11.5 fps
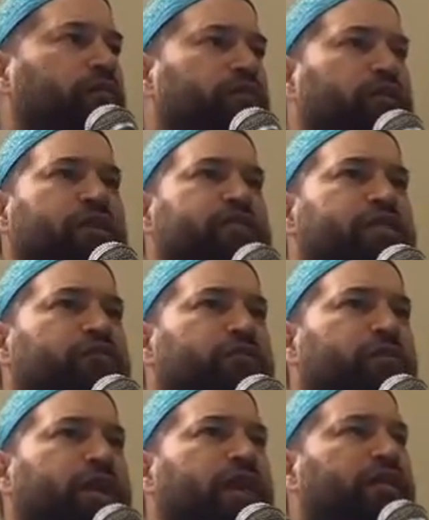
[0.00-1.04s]
let's say from
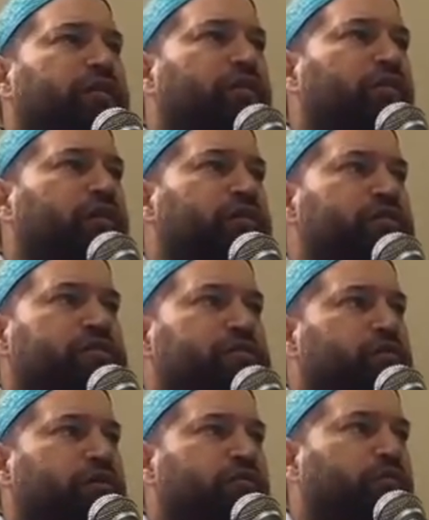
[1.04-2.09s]
Canada or
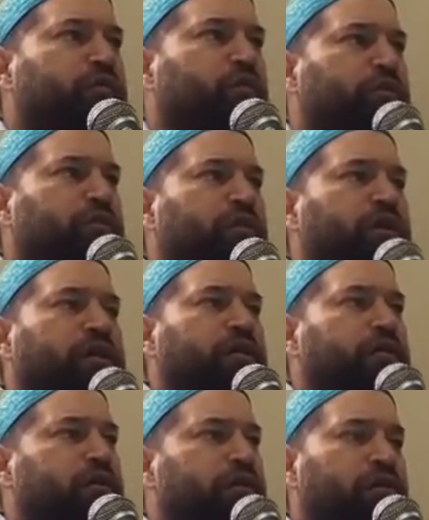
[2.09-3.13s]
from North America,